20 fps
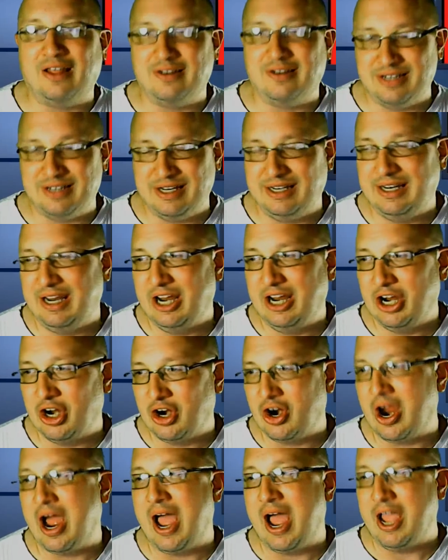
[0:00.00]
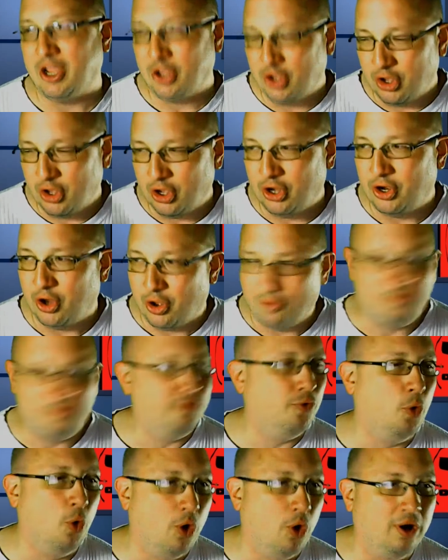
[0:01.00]
a year, I could
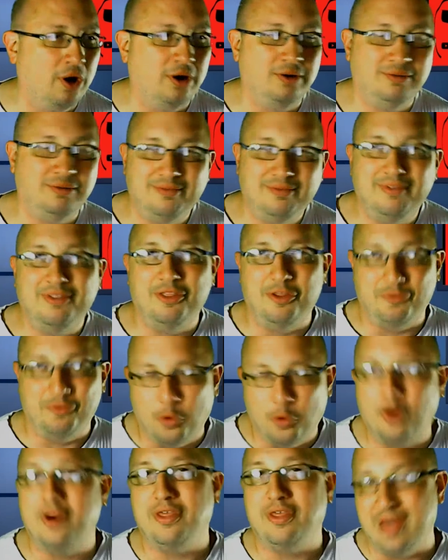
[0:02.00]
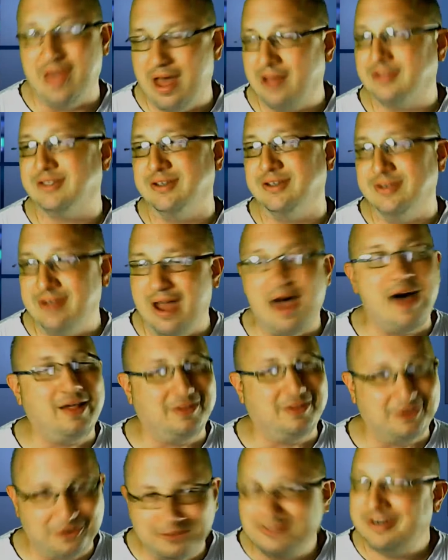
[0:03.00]
afford the
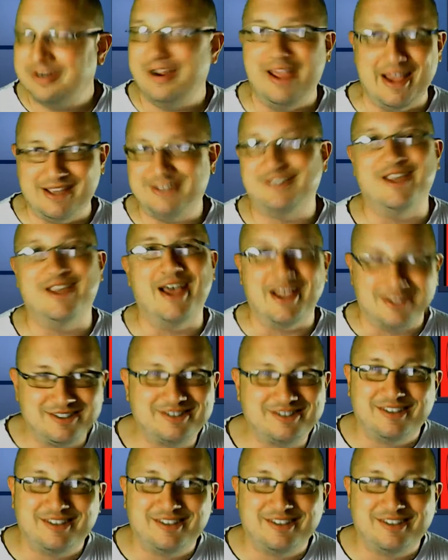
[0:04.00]
$40,000 SS.